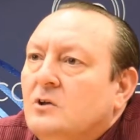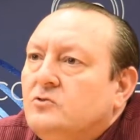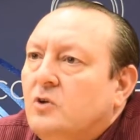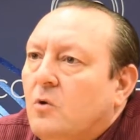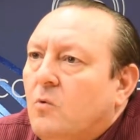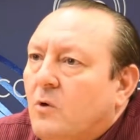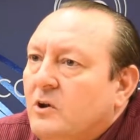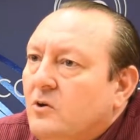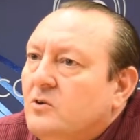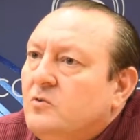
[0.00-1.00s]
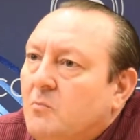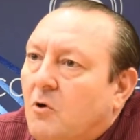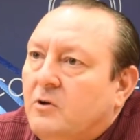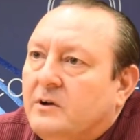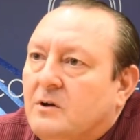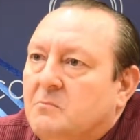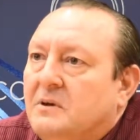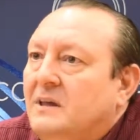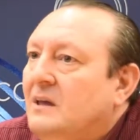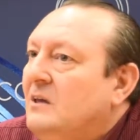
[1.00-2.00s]
So when you're a smaller
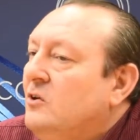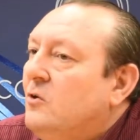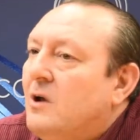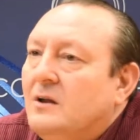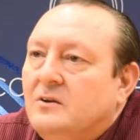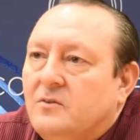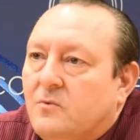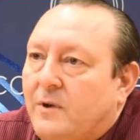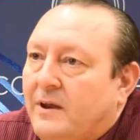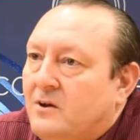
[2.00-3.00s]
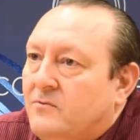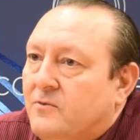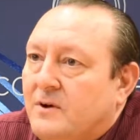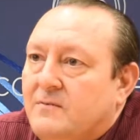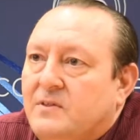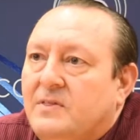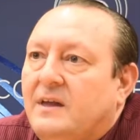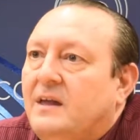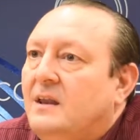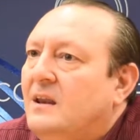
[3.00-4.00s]
company, you're under the radar for
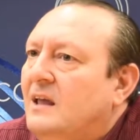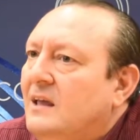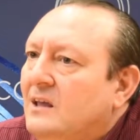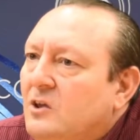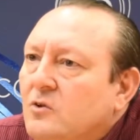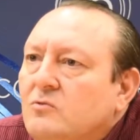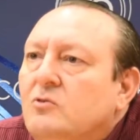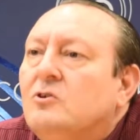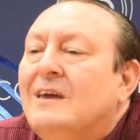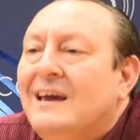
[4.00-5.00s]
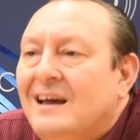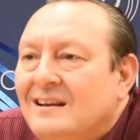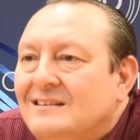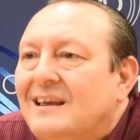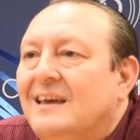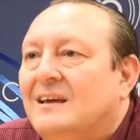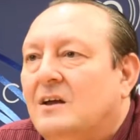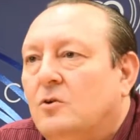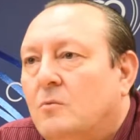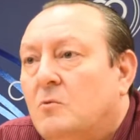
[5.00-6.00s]
everything. You can
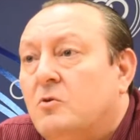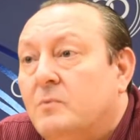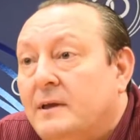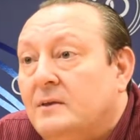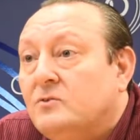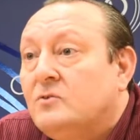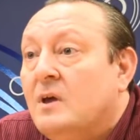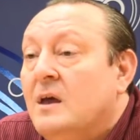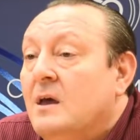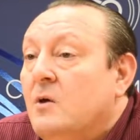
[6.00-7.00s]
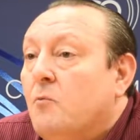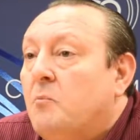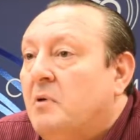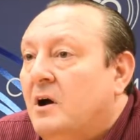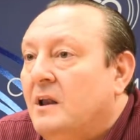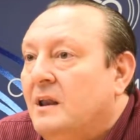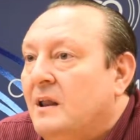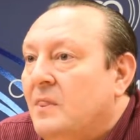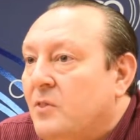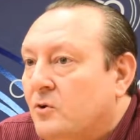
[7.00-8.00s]
take a lot more risks, but
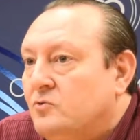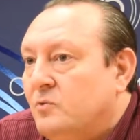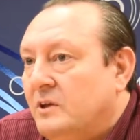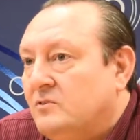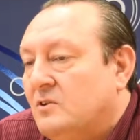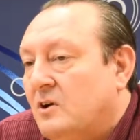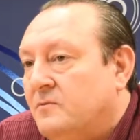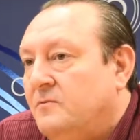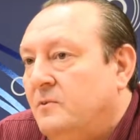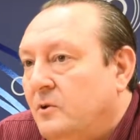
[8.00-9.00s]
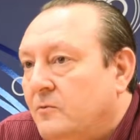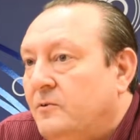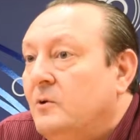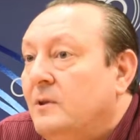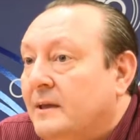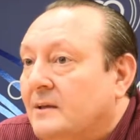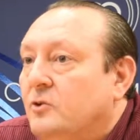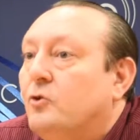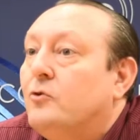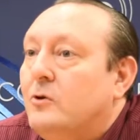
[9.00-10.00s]
those risks are
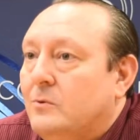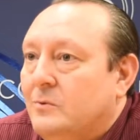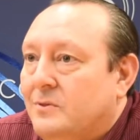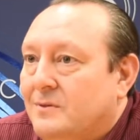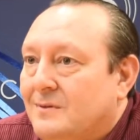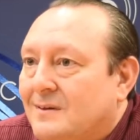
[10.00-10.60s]
fueling your growth.